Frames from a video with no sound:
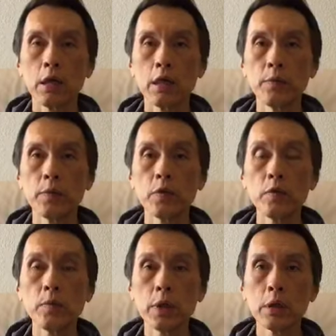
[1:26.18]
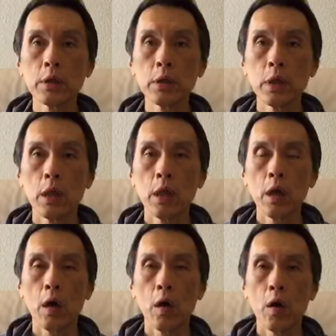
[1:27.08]
improvement
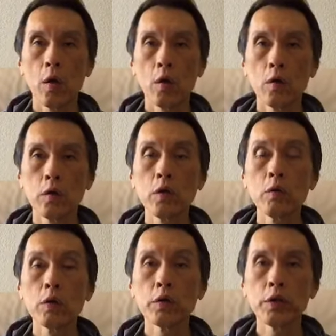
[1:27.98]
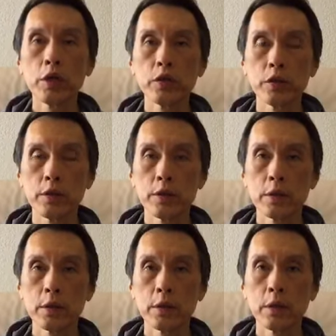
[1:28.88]
or new creations,
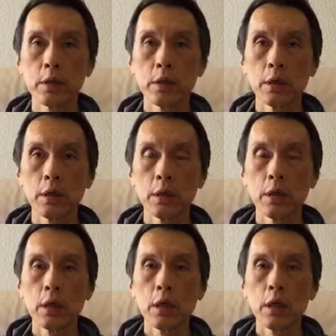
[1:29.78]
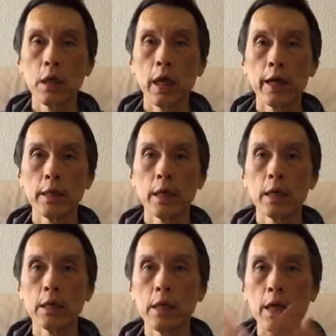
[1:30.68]
and
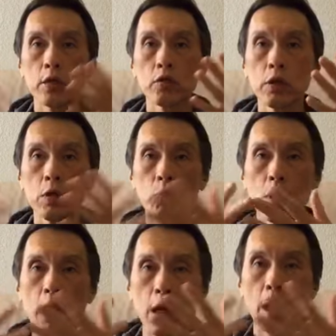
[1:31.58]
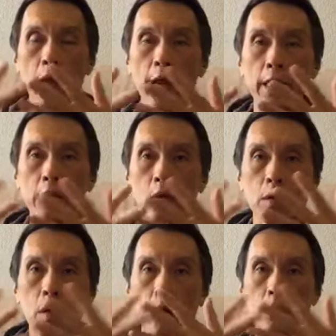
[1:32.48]
they actually work hand
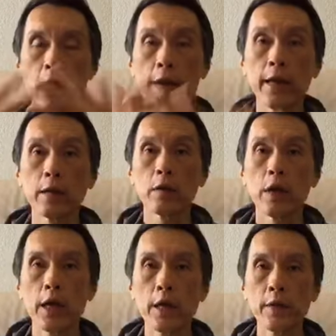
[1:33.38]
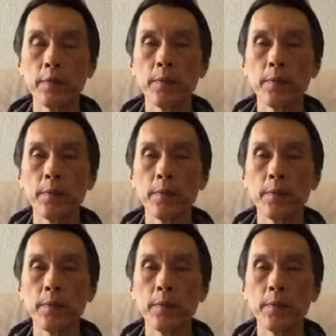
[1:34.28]
on hand. Okay,